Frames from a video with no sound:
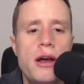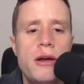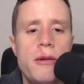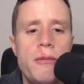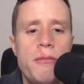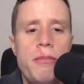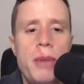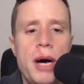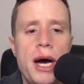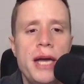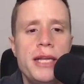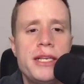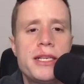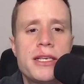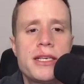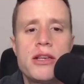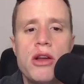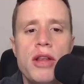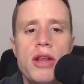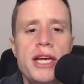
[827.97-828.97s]
But
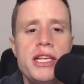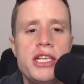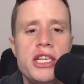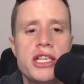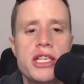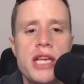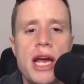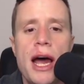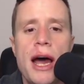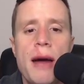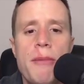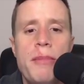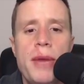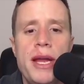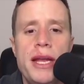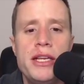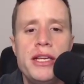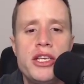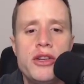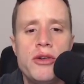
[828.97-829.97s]
so let's just hop
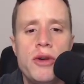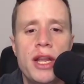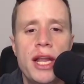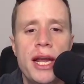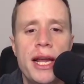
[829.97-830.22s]
into it.